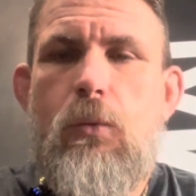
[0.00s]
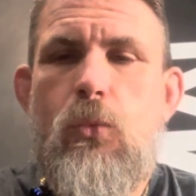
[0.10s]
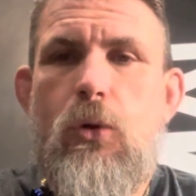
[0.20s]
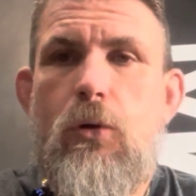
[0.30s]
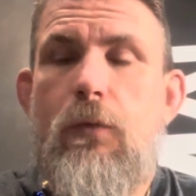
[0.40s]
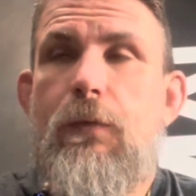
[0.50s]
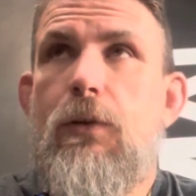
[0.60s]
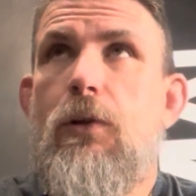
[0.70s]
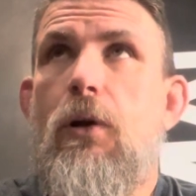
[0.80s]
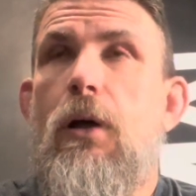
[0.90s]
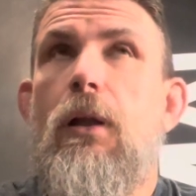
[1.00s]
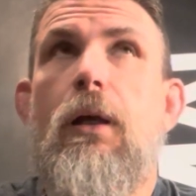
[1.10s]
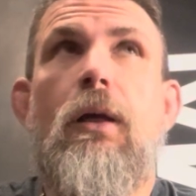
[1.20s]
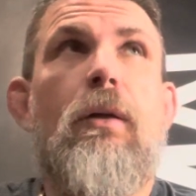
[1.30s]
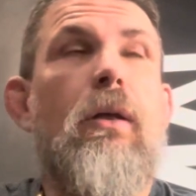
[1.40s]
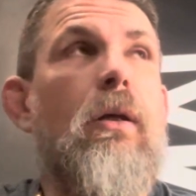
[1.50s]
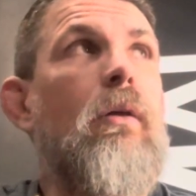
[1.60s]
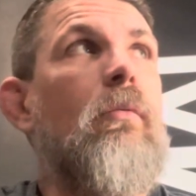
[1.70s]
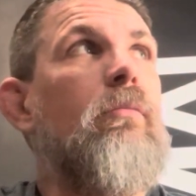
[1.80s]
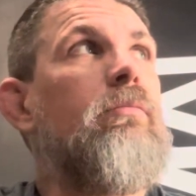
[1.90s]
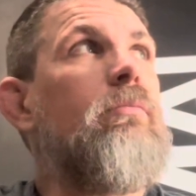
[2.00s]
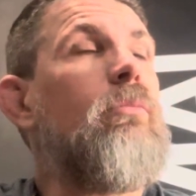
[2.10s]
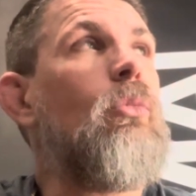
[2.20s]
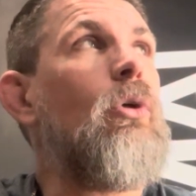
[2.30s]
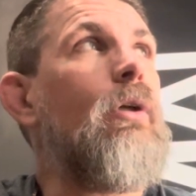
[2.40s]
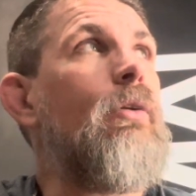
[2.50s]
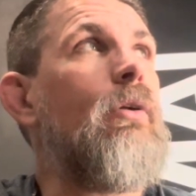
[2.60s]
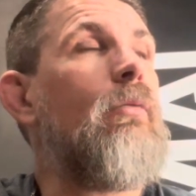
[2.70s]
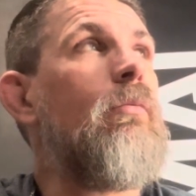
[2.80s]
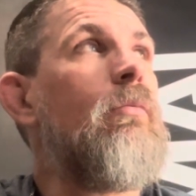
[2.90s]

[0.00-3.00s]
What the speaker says: We're off to Thailand in, what is it?